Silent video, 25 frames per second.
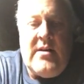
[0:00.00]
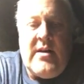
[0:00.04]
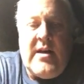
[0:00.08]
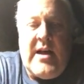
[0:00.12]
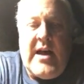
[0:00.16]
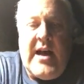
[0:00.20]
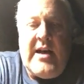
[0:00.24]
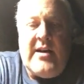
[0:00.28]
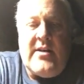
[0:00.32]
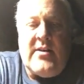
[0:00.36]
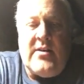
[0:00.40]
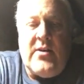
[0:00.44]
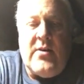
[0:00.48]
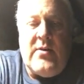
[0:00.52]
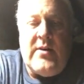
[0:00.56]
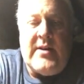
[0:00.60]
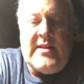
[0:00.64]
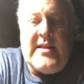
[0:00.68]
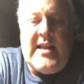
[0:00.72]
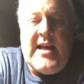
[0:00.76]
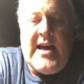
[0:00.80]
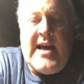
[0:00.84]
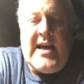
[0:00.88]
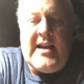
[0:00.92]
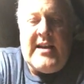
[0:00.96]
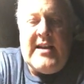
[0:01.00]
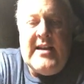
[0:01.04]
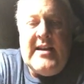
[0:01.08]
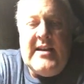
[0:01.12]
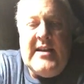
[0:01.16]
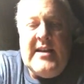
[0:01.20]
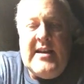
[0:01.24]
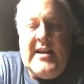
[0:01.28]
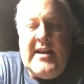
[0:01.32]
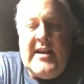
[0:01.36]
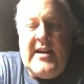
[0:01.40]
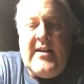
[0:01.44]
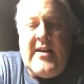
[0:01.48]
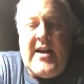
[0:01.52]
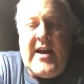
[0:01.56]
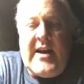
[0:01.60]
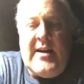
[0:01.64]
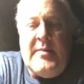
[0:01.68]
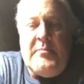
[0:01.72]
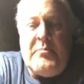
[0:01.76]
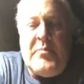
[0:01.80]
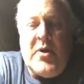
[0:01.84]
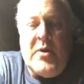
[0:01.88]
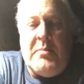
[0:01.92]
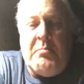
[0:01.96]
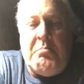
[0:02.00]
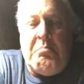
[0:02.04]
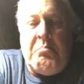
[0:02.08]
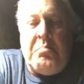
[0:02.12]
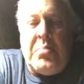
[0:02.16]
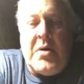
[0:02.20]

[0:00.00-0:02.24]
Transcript: I don't know what that. Here, I can put